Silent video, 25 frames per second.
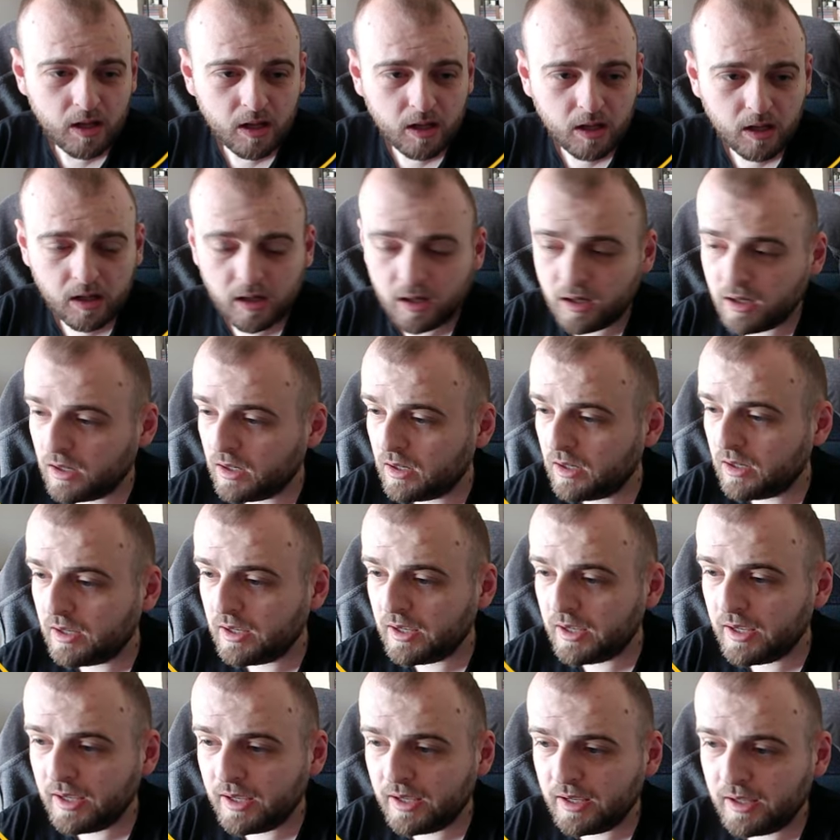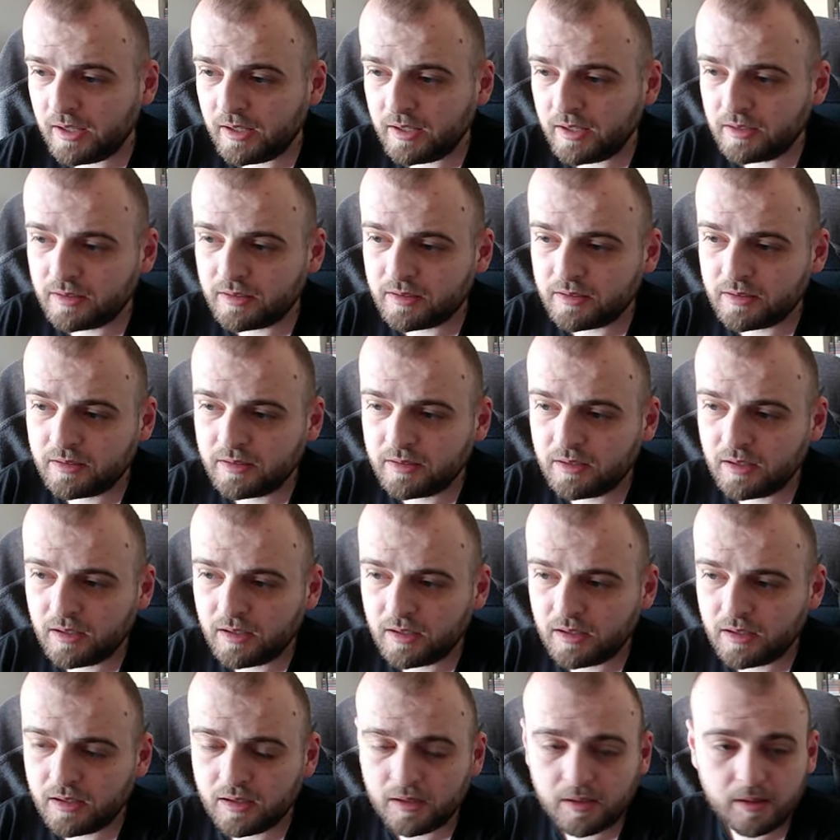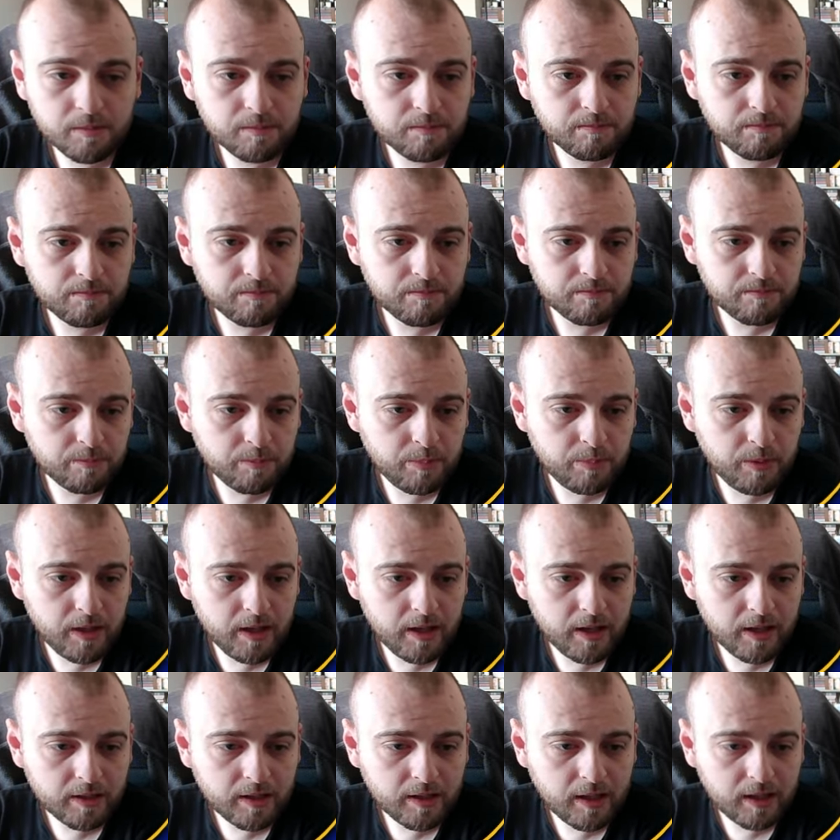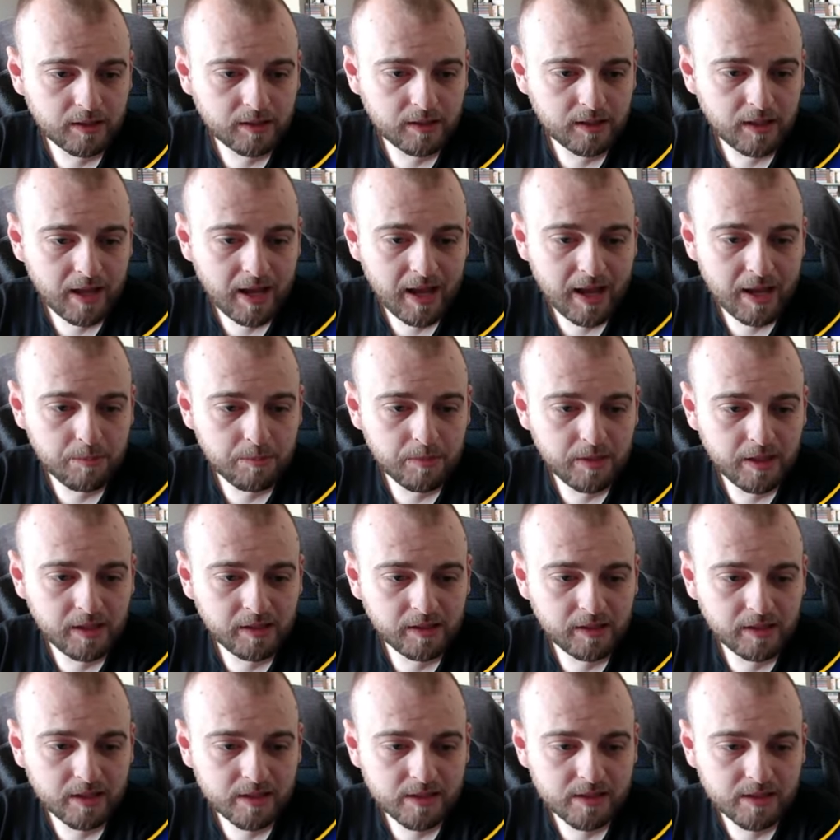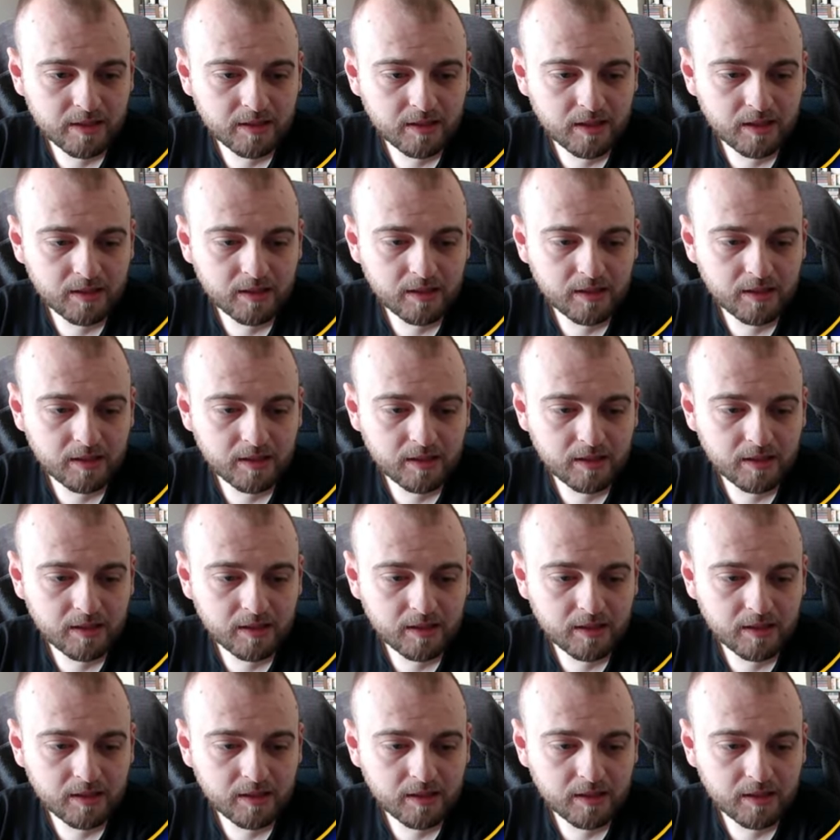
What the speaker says: and the player that I'm interested